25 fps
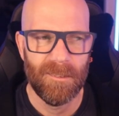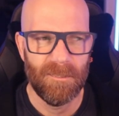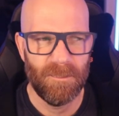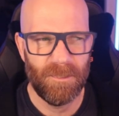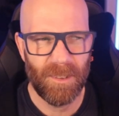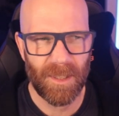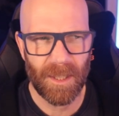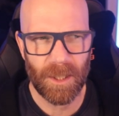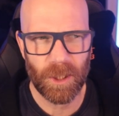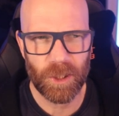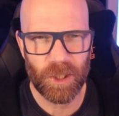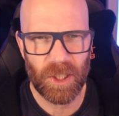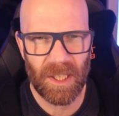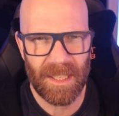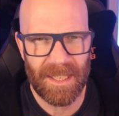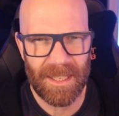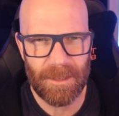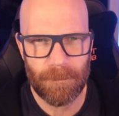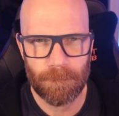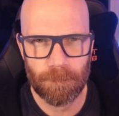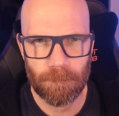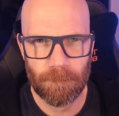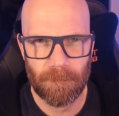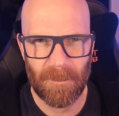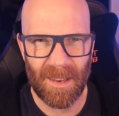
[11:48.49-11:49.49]

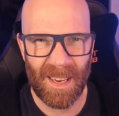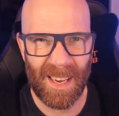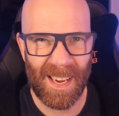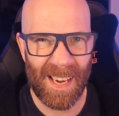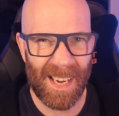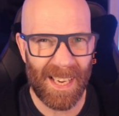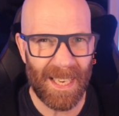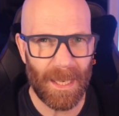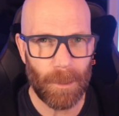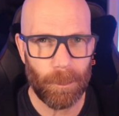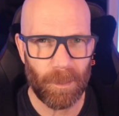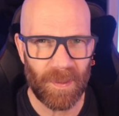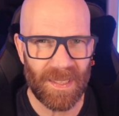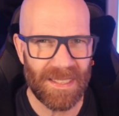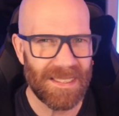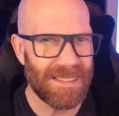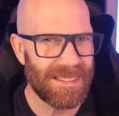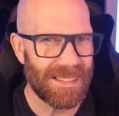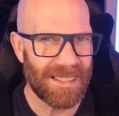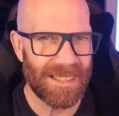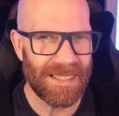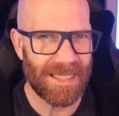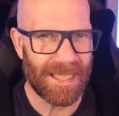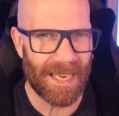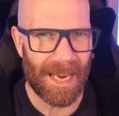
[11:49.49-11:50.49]
virtually any
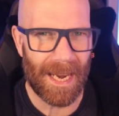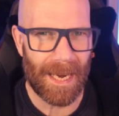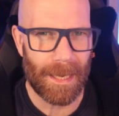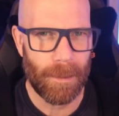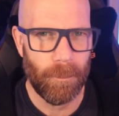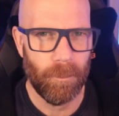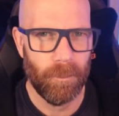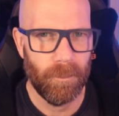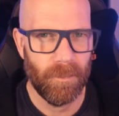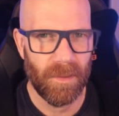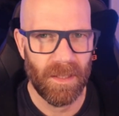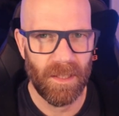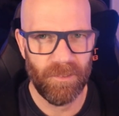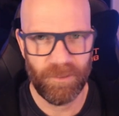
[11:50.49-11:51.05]
PC game,